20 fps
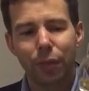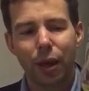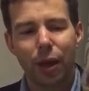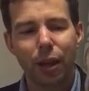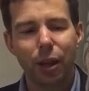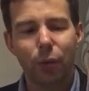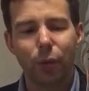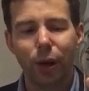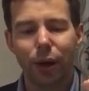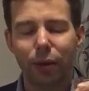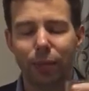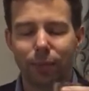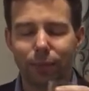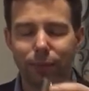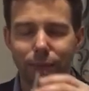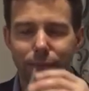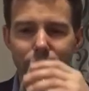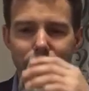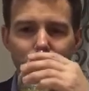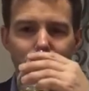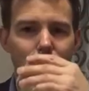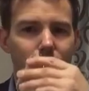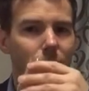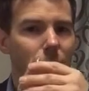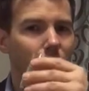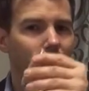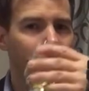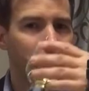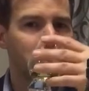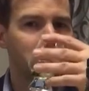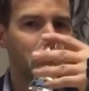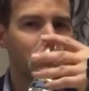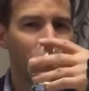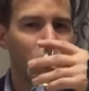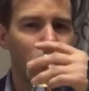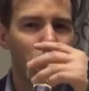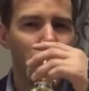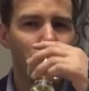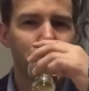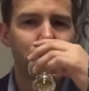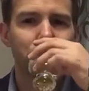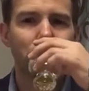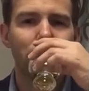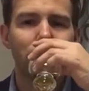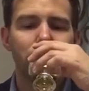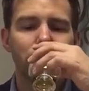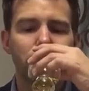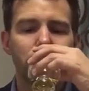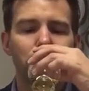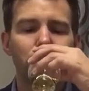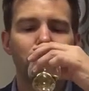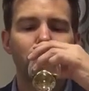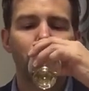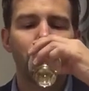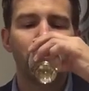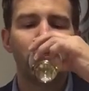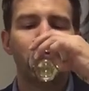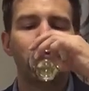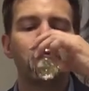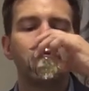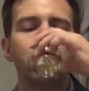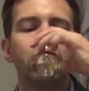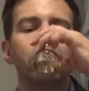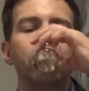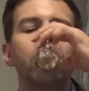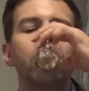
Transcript: Anyway, let's give it one more shot just before we go.